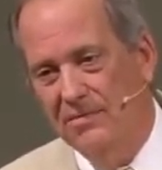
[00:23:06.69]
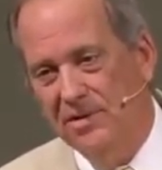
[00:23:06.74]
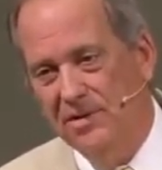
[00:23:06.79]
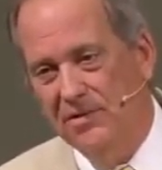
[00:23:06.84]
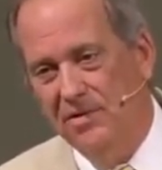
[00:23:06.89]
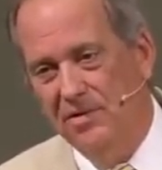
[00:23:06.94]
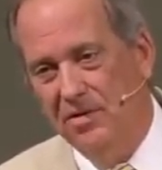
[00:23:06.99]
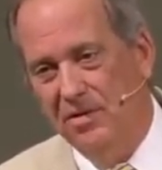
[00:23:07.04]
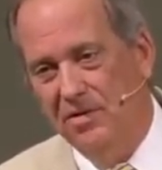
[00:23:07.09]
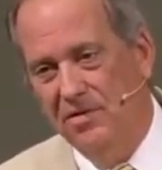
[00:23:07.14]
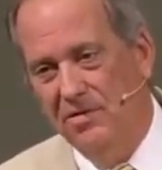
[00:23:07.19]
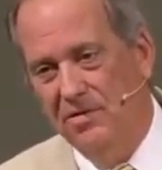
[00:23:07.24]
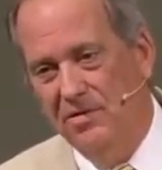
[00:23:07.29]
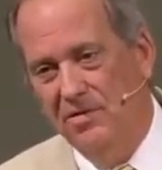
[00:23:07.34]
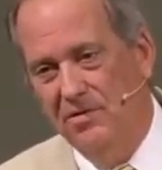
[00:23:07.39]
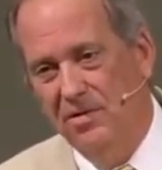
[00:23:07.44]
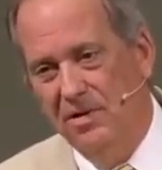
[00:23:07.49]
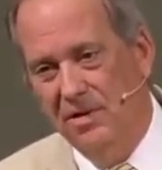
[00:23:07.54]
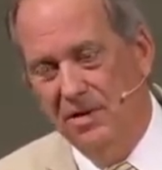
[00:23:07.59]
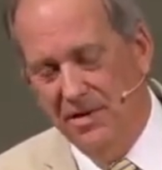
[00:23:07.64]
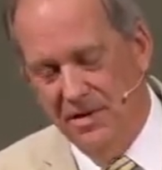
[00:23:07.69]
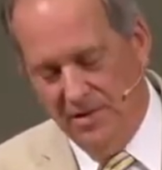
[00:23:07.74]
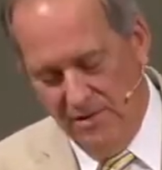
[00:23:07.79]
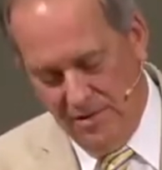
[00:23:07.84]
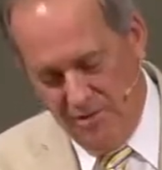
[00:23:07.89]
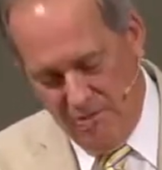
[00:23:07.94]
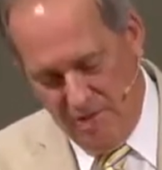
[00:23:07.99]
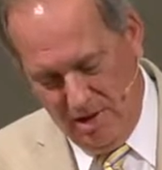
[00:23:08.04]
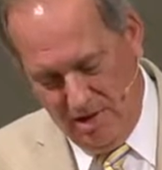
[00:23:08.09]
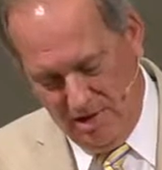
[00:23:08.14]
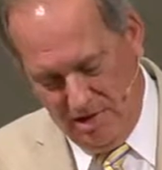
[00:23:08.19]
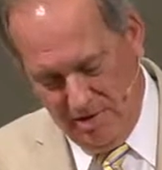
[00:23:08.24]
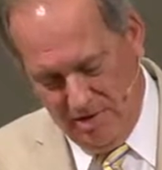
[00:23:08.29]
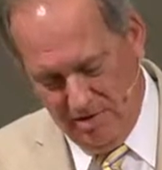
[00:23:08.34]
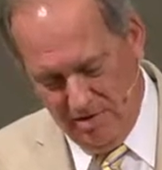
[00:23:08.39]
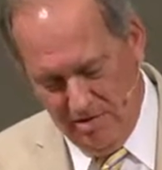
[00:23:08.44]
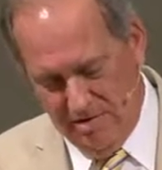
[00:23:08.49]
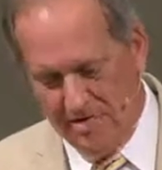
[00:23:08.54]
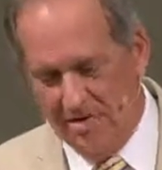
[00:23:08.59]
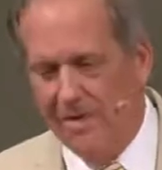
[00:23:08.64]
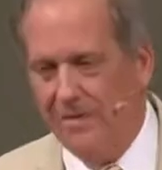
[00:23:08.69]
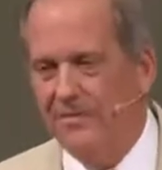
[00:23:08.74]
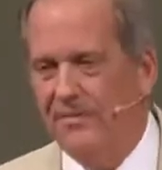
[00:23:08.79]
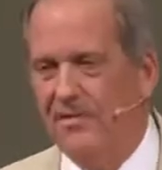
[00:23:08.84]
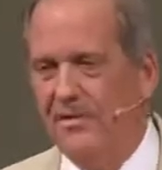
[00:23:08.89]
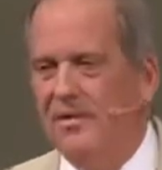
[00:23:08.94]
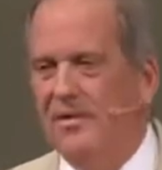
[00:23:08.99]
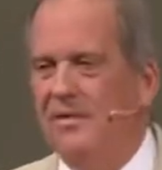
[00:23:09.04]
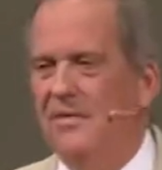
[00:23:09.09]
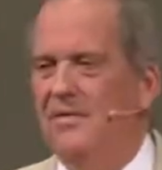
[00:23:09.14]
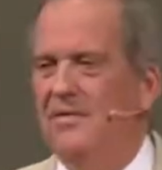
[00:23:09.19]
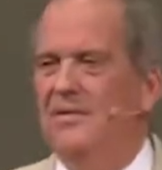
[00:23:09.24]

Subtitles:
And so, while others suffered,